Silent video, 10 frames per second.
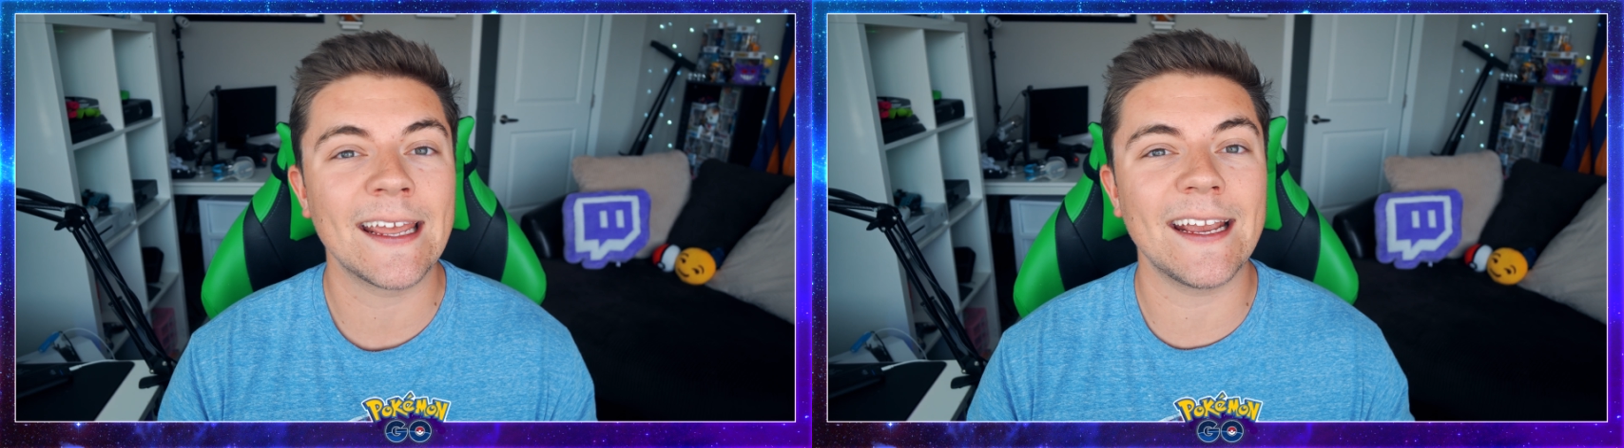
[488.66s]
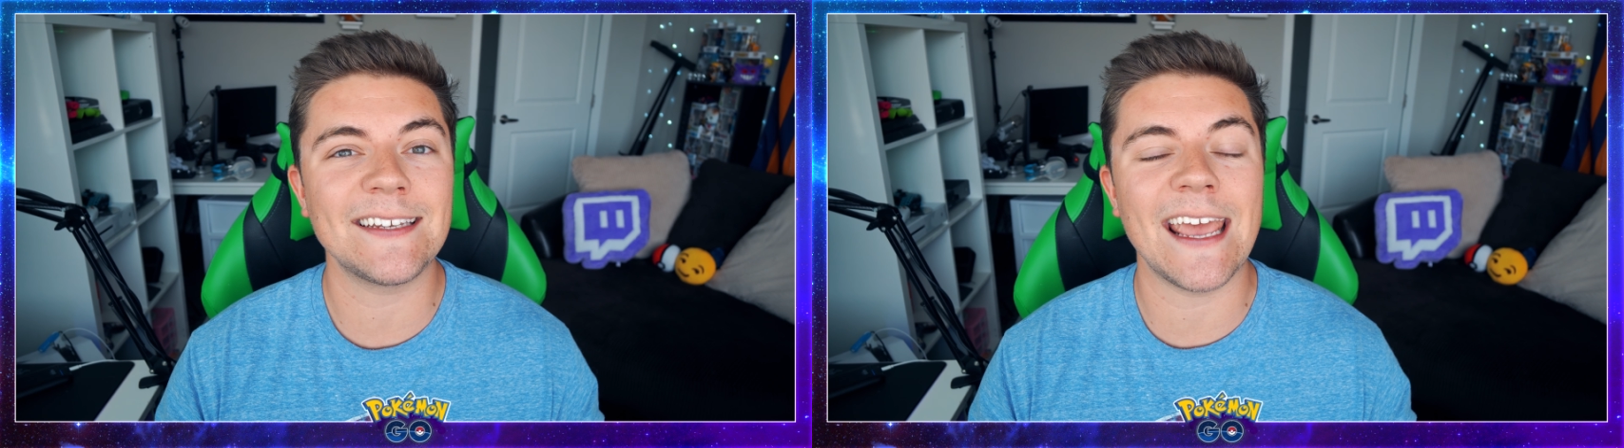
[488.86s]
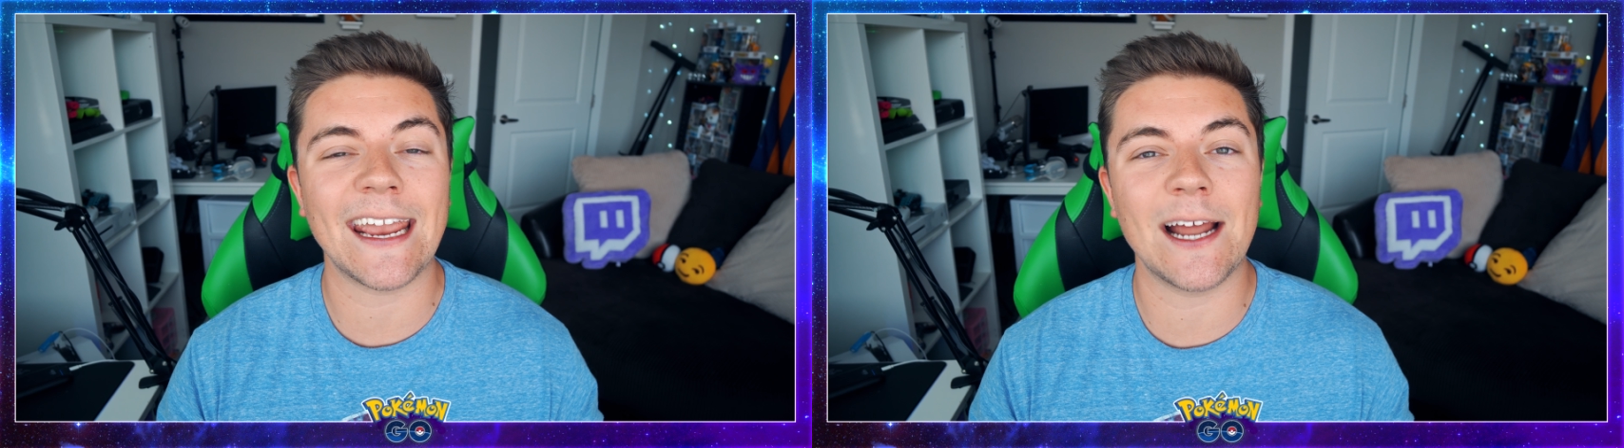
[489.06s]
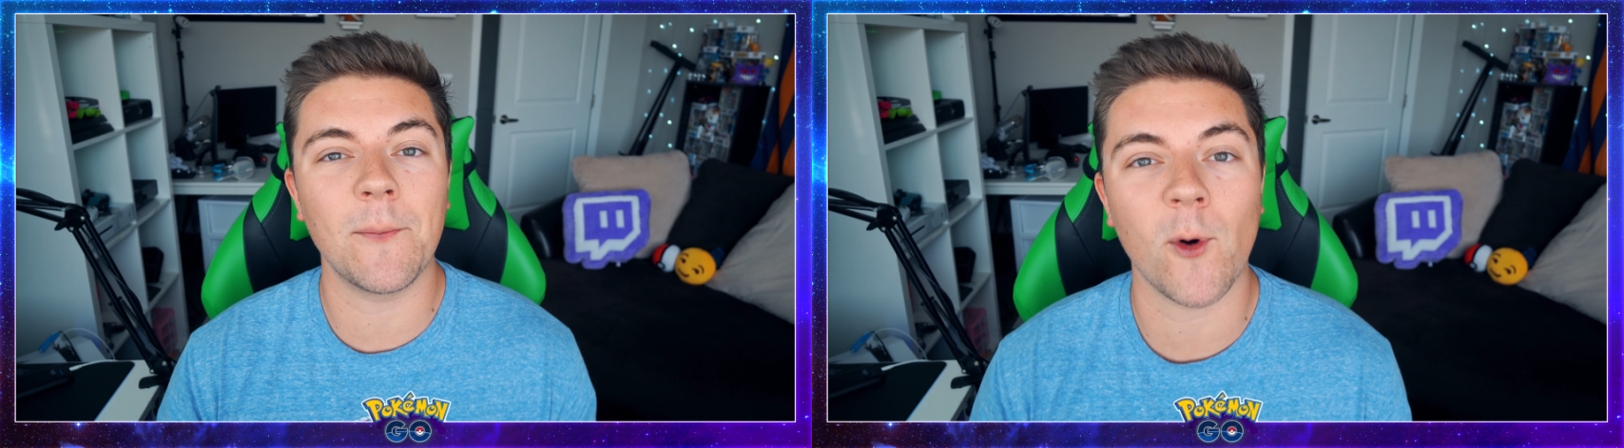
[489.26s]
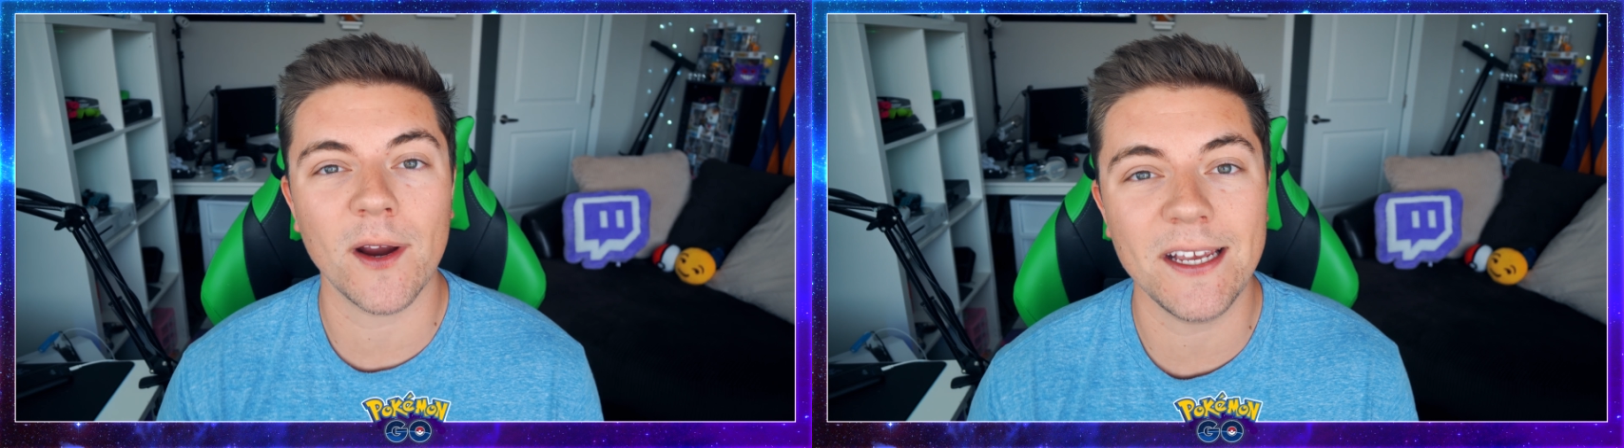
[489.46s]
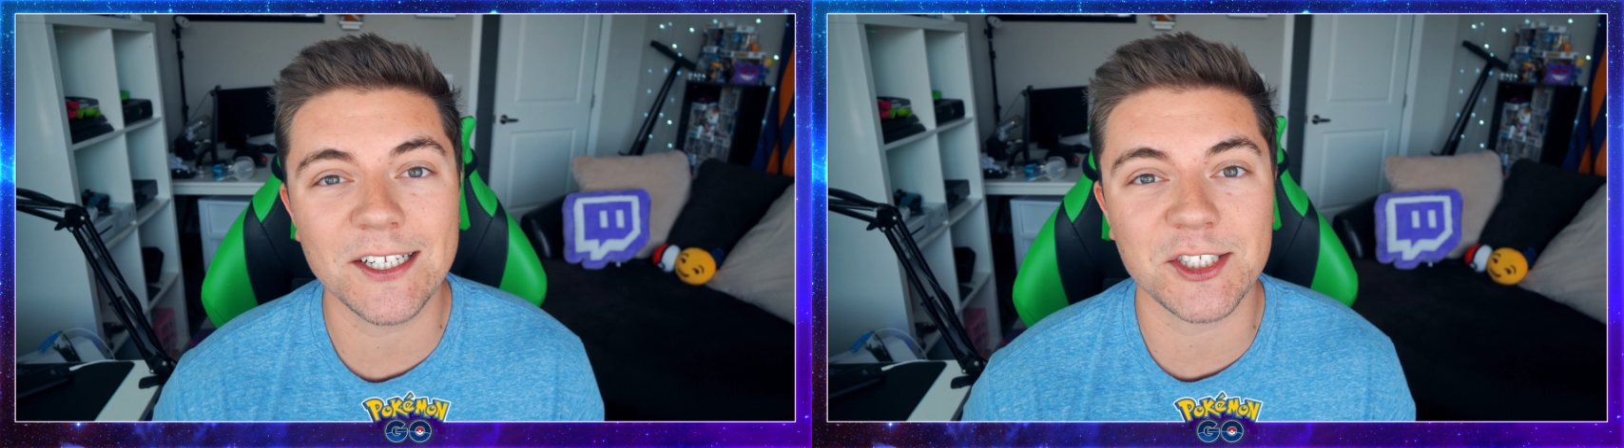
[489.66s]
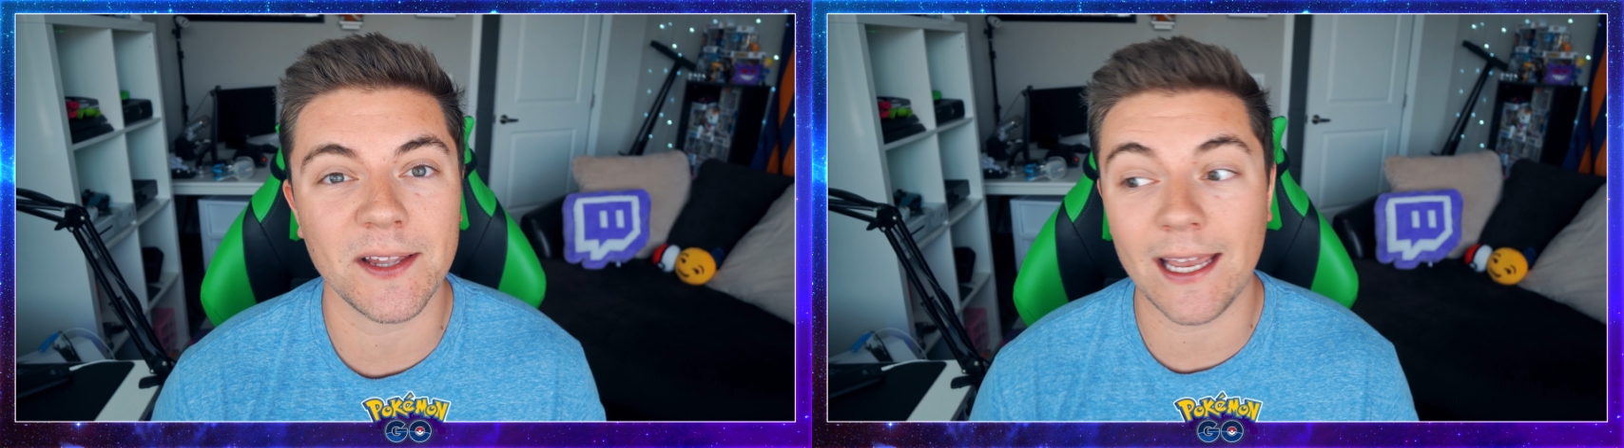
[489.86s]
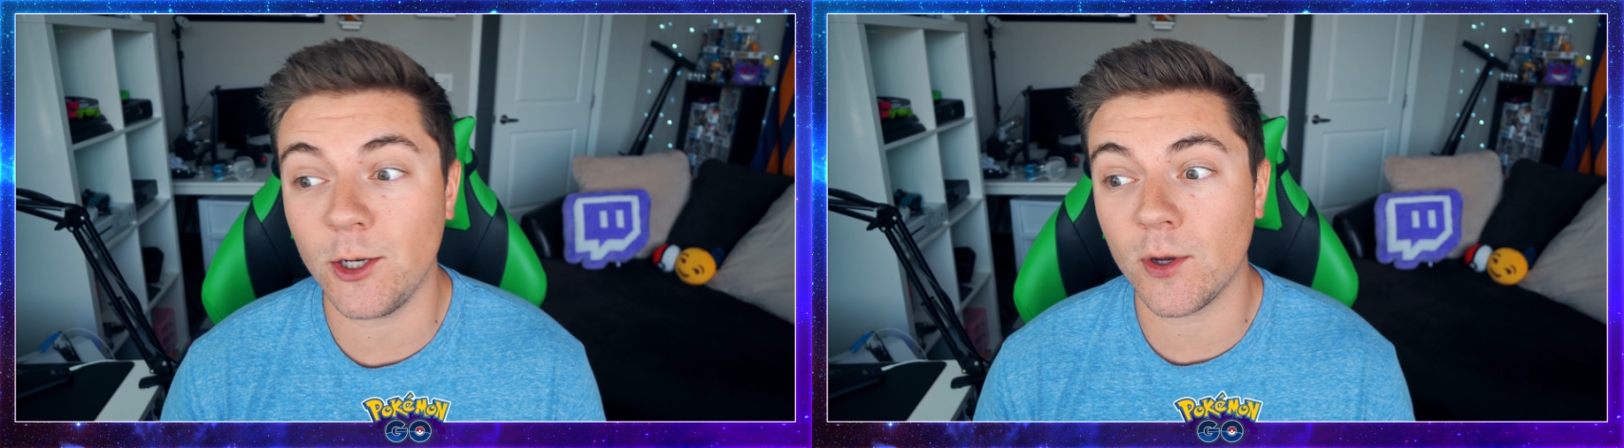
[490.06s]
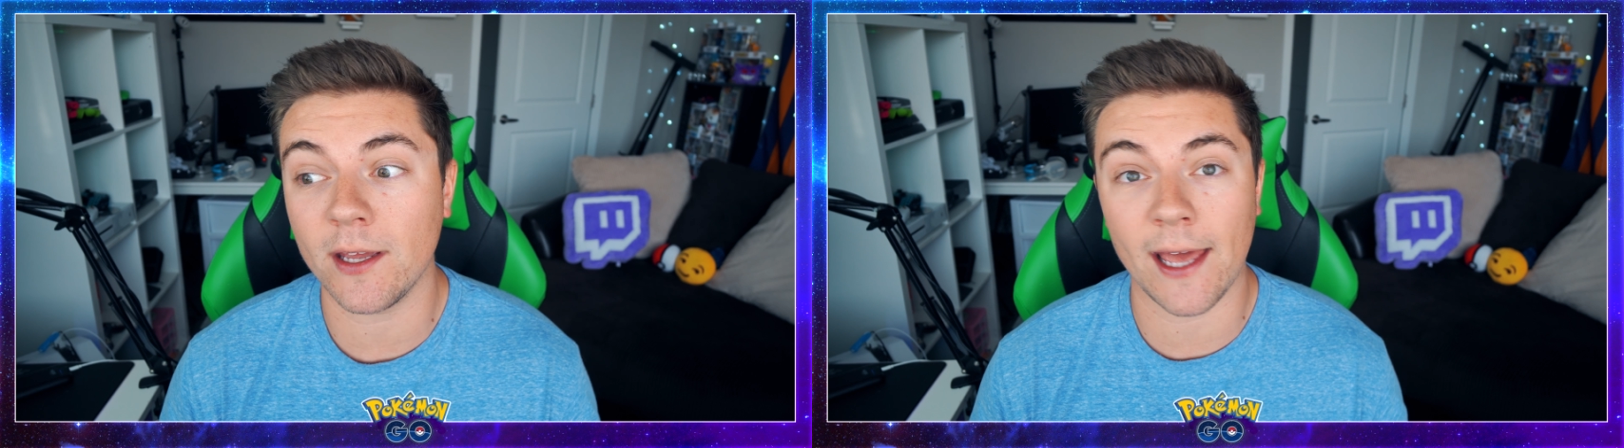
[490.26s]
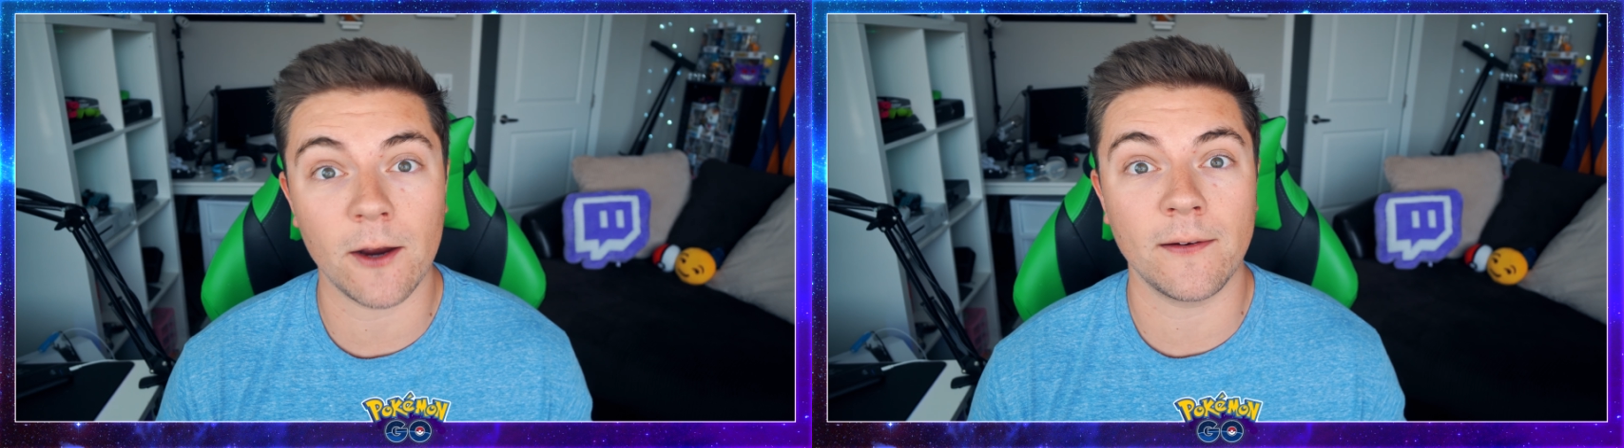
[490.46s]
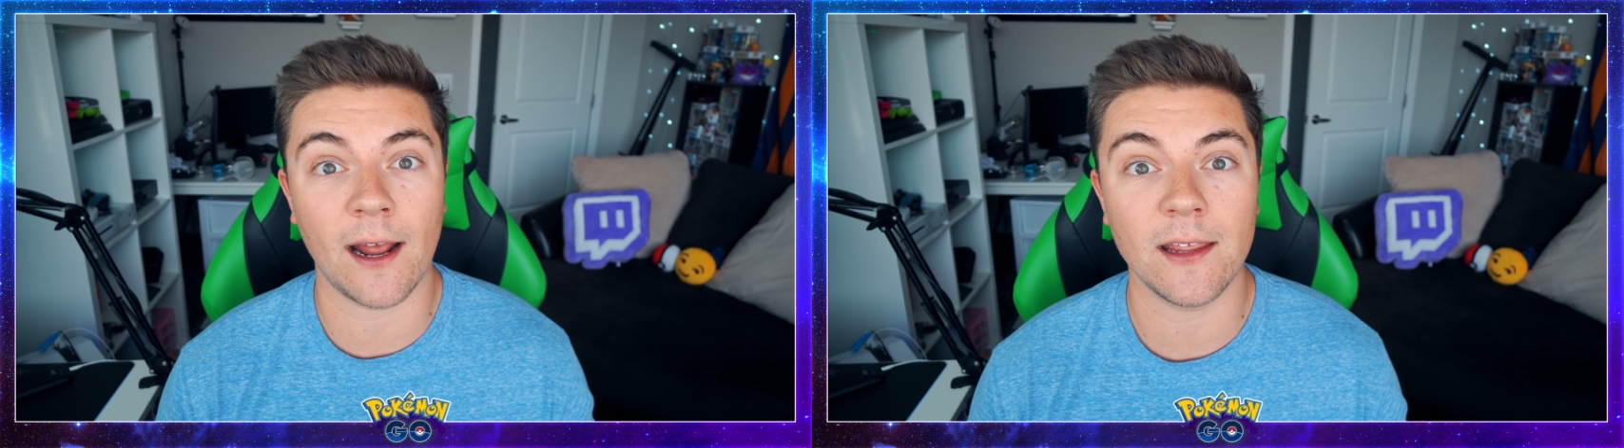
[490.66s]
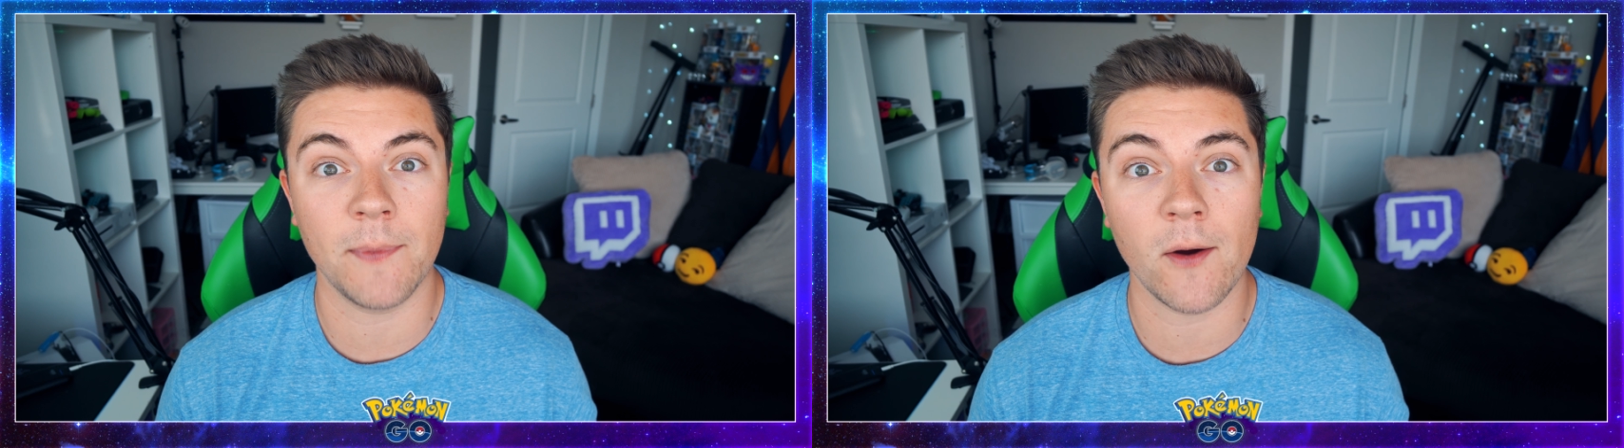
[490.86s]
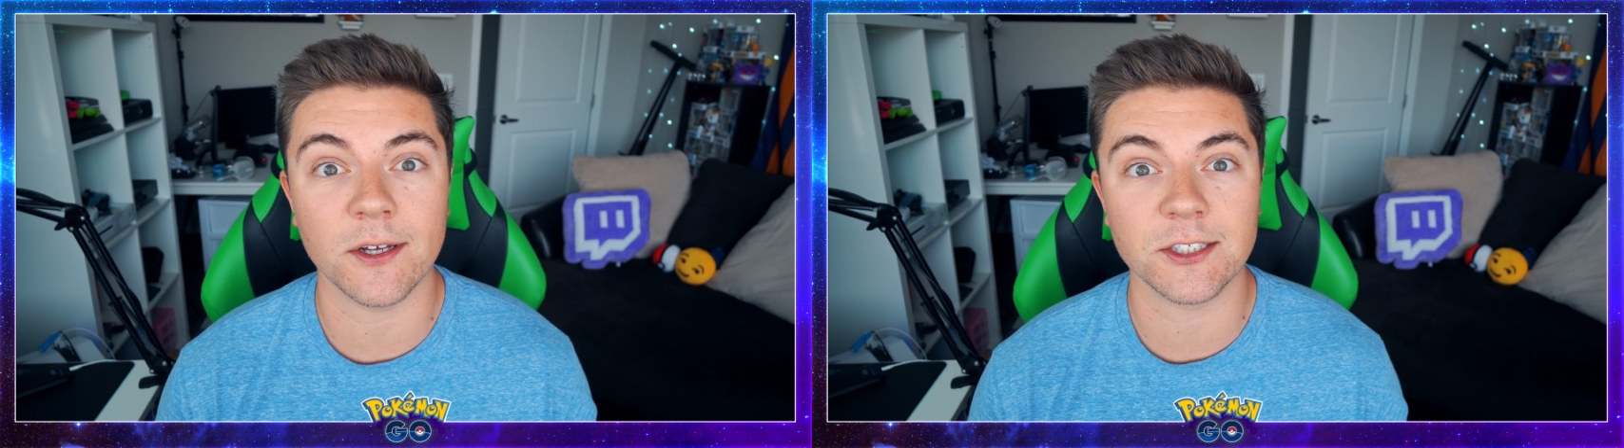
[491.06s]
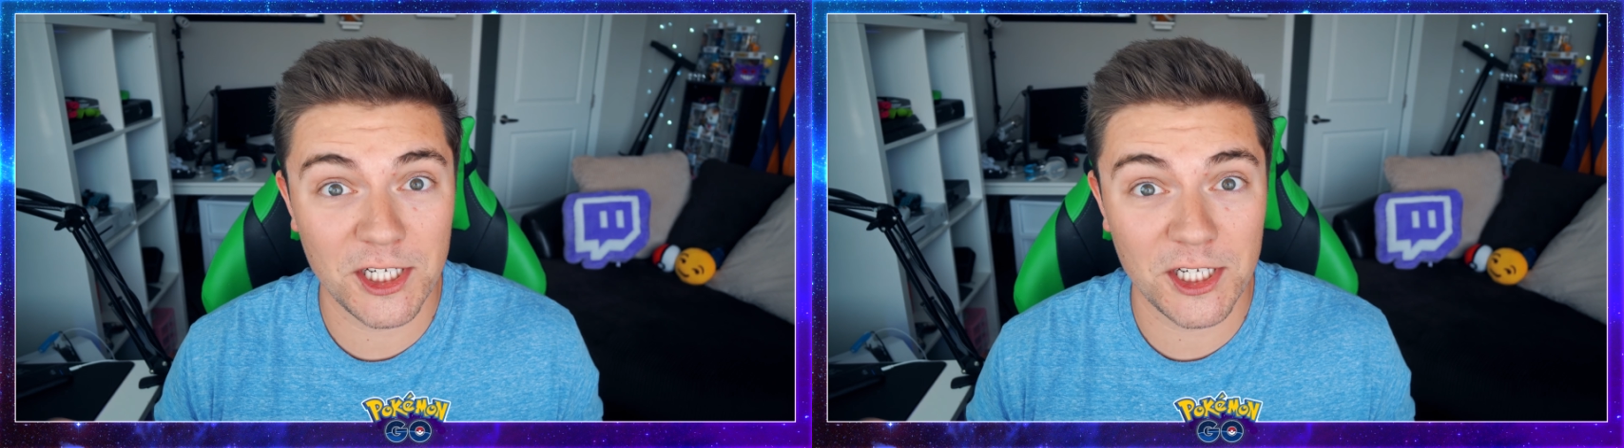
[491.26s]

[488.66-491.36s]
can get taken out more easily and you can get your daily bonus.